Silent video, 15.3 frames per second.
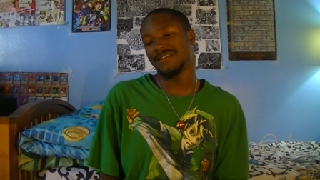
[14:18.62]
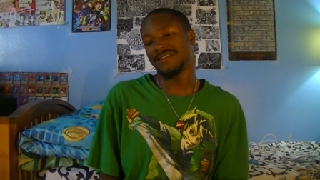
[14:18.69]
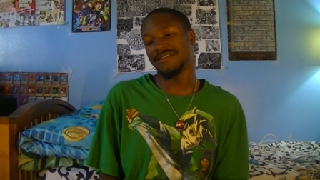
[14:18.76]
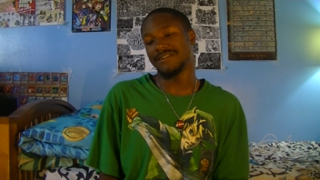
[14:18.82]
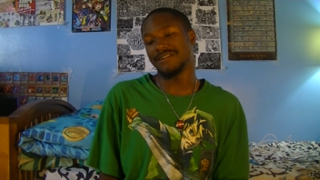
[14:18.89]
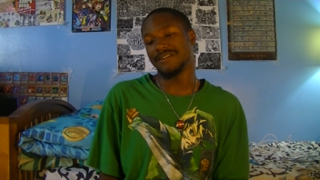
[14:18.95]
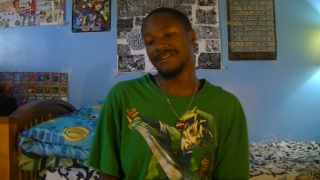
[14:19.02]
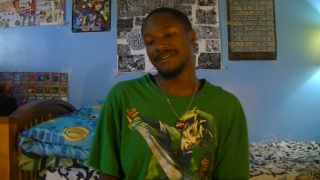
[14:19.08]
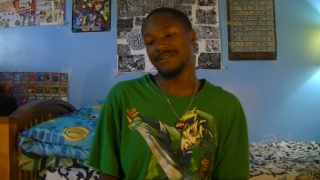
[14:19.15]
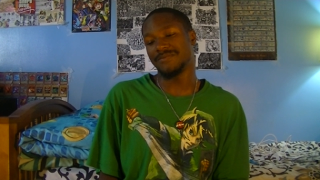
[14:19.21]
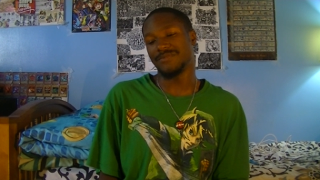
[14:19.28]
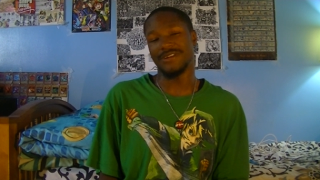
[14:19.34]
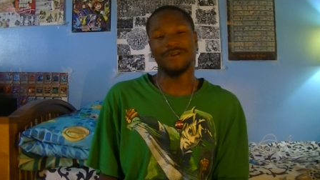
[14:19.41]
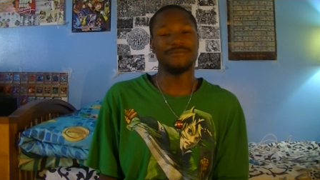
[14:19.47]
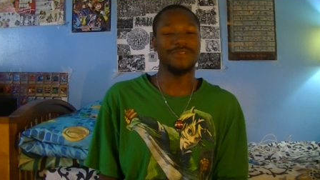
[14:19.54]
Um,
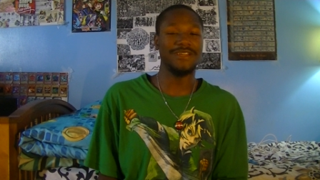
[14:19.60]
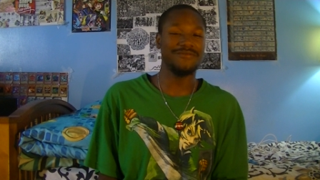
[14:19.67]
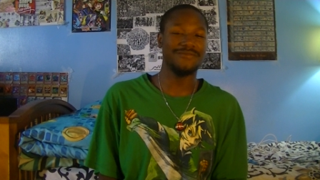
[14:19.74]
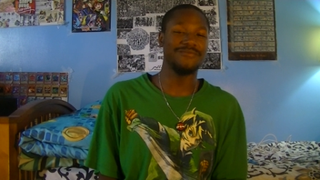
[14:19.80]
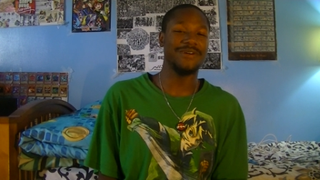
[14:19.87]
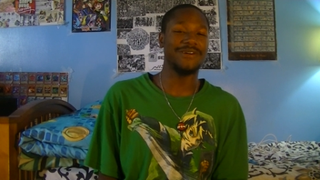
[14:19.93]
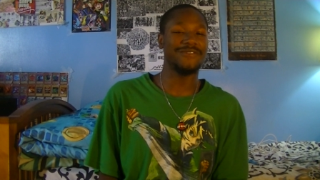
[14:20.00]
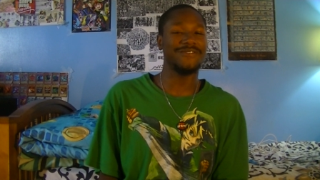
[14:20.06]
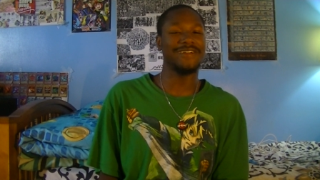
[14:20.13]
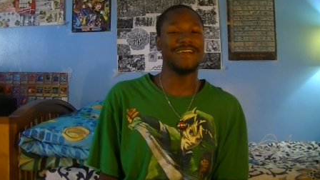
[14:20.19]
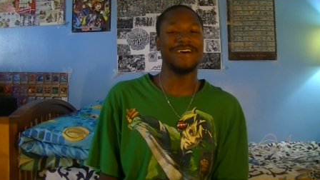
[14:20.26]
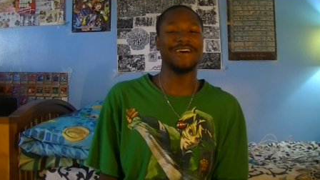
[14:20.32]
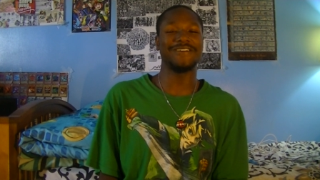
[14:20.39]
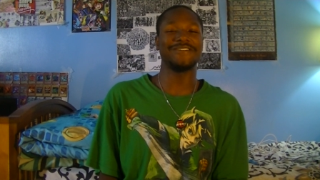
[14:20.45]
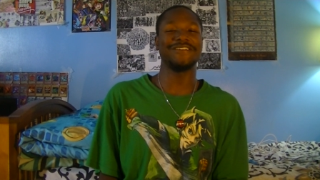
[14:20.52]
but I'm even better
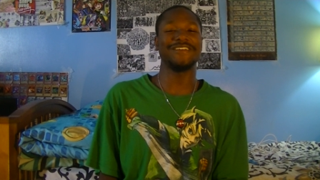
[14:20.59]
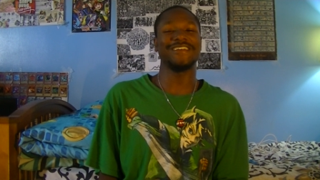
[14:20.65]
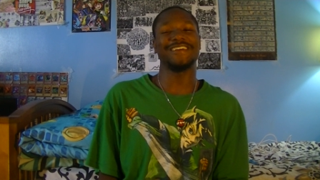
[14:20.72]
now.